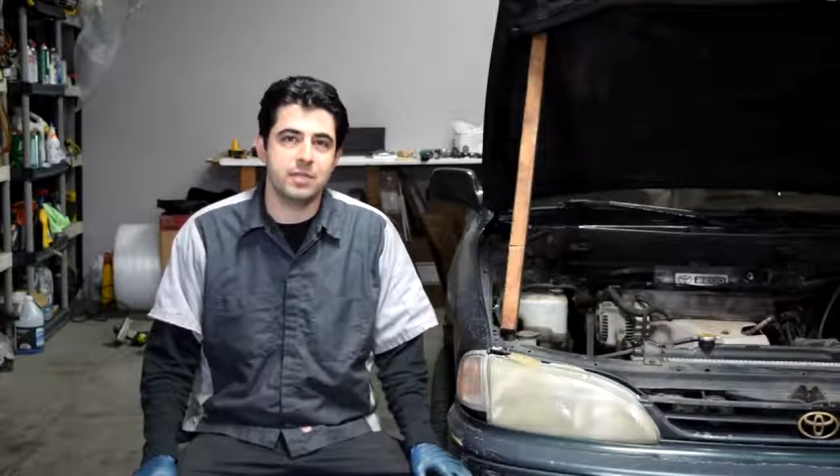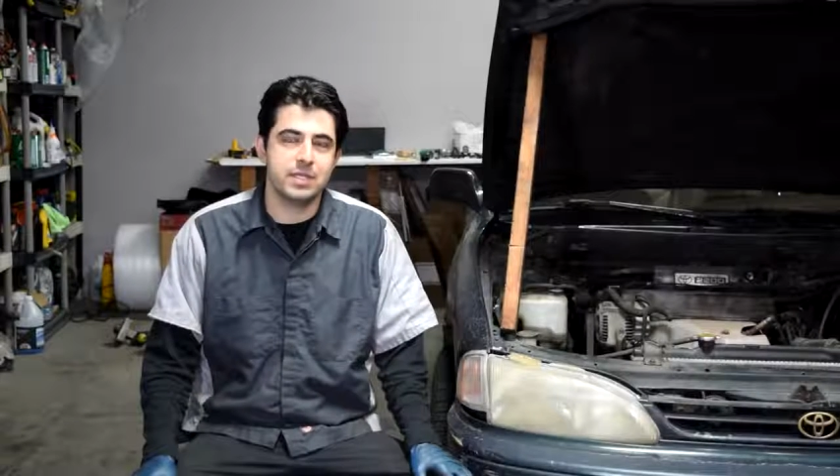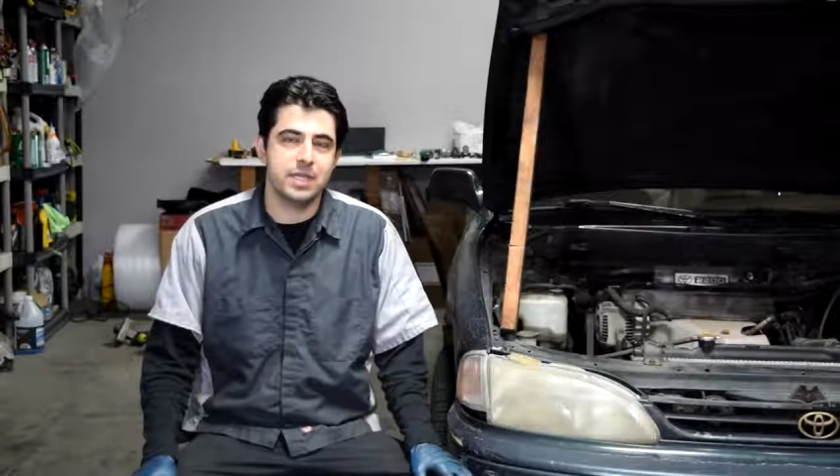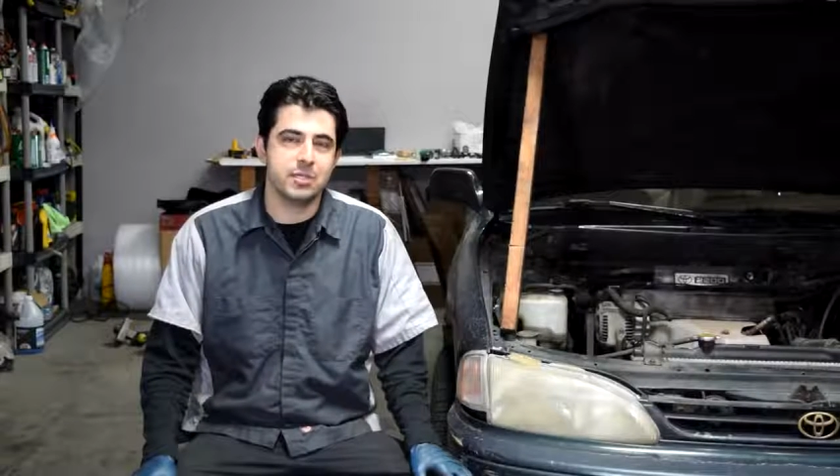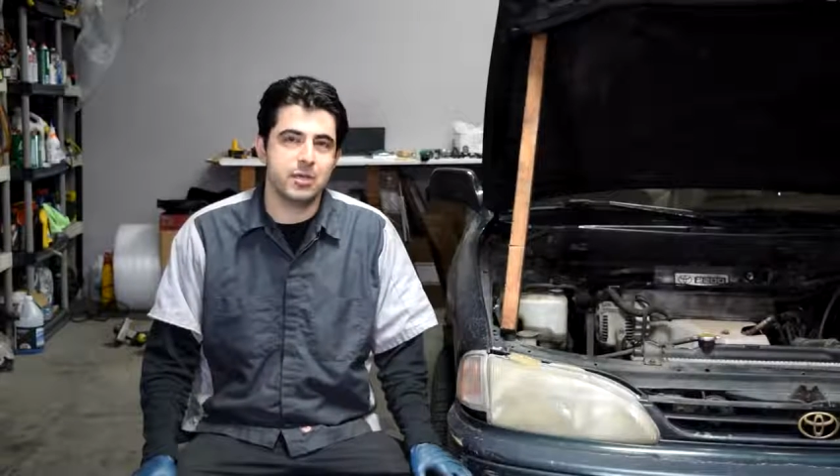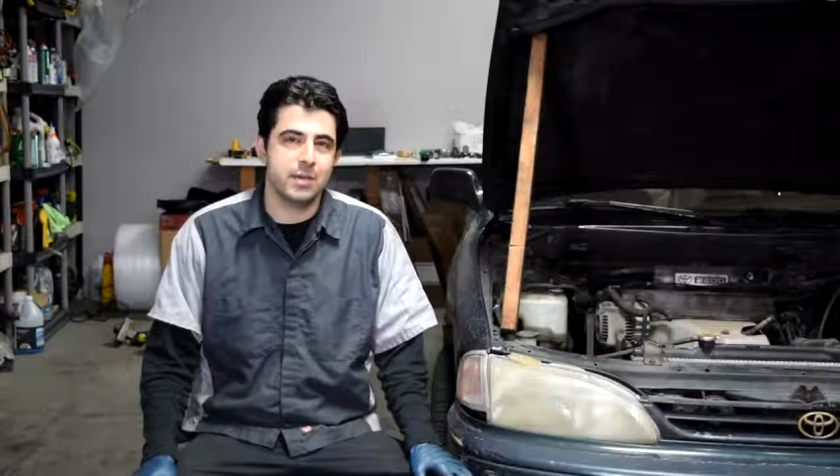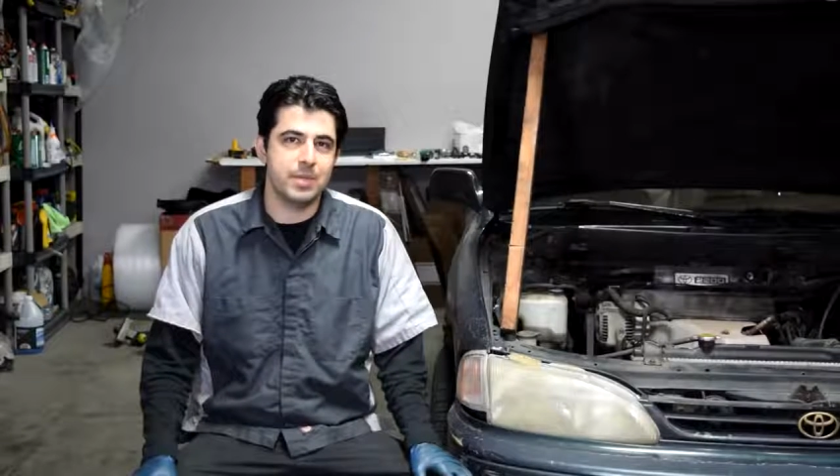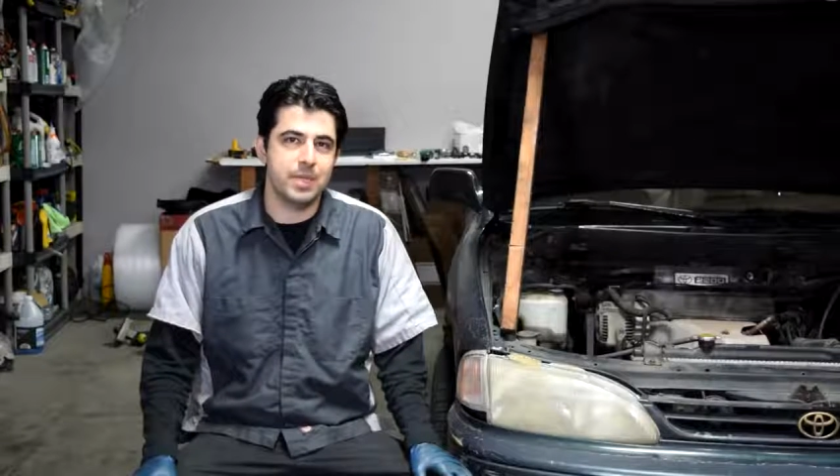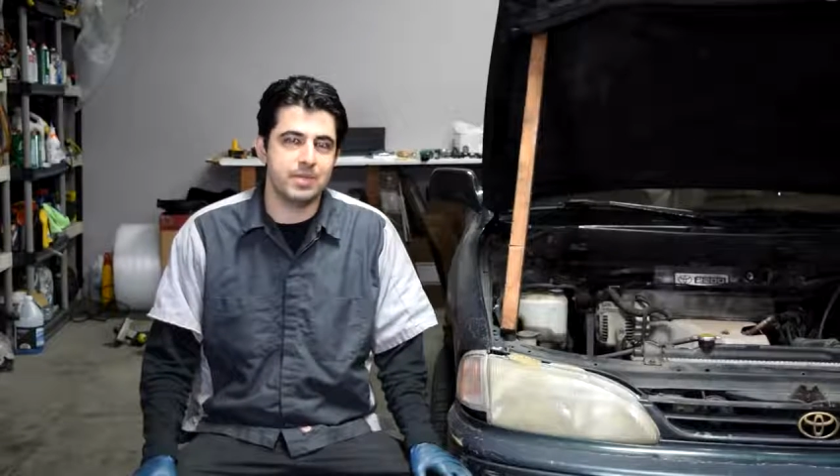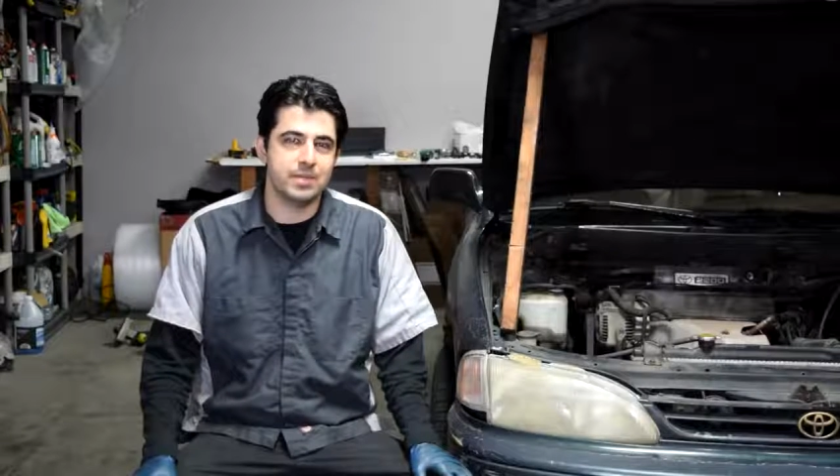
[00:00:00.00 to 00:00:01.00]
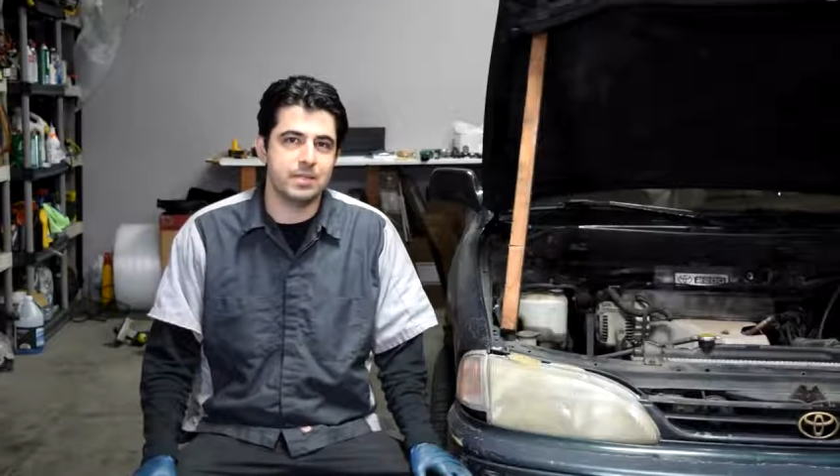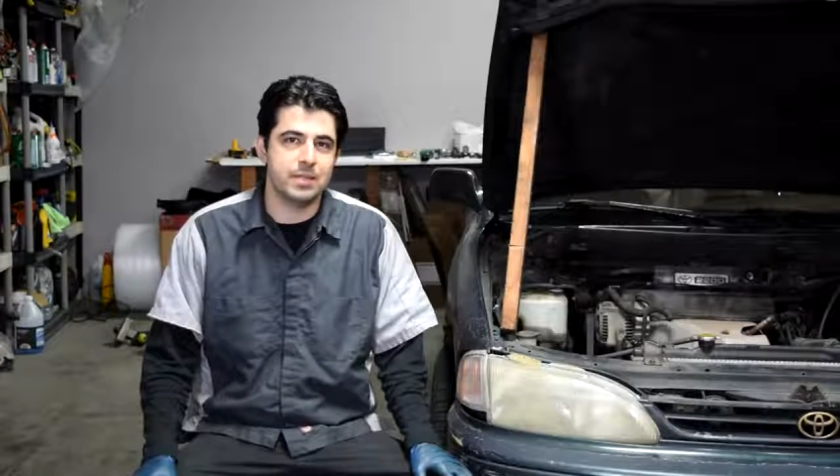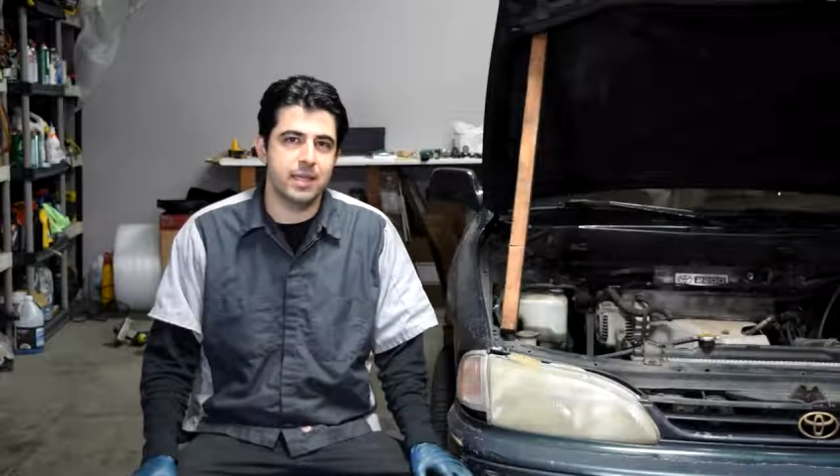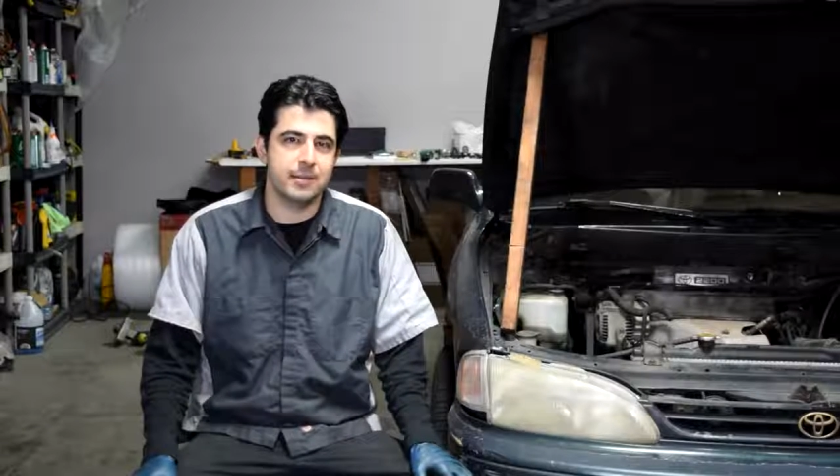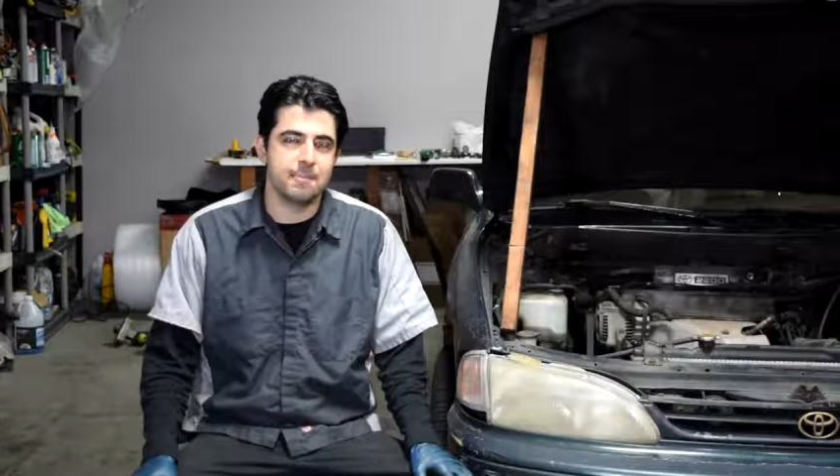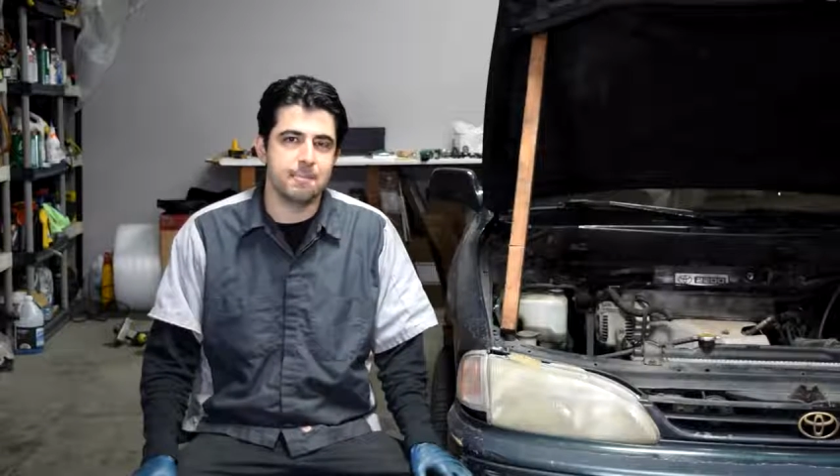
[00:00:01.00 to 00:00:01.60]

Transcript: reset your ABS light.